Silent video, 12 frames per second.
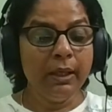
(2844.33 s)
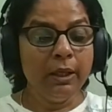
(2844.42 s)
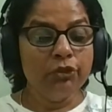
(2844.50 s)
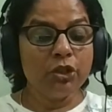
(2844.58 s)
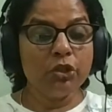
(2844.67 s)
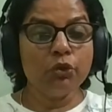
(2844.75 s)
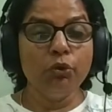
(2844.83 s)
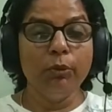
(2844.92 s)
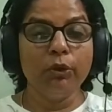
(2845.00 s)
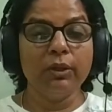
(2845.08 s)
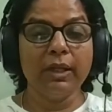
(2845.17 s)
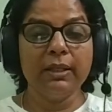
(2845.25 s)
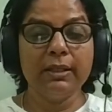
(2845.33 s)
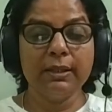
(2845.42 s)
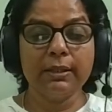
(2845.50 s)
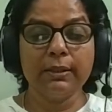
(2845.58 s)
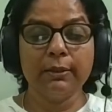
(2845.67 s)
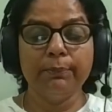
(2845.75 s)
just two more
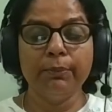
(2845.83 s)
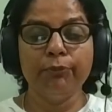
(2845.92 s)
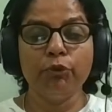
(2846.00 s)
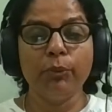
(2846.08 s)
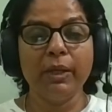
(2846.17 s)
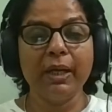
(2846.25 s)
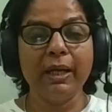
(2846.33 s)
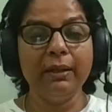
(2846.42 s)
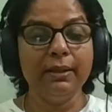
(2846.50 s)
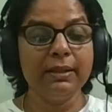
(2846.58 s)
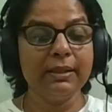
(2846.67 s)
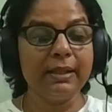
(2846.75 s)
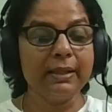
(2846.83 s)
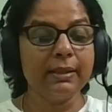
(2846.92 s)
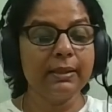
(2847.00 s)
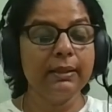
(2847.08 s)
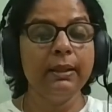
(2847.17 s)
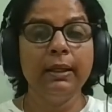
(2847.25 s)
things uh, before we end this
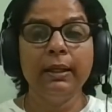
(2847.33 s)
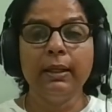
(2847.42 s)
lesson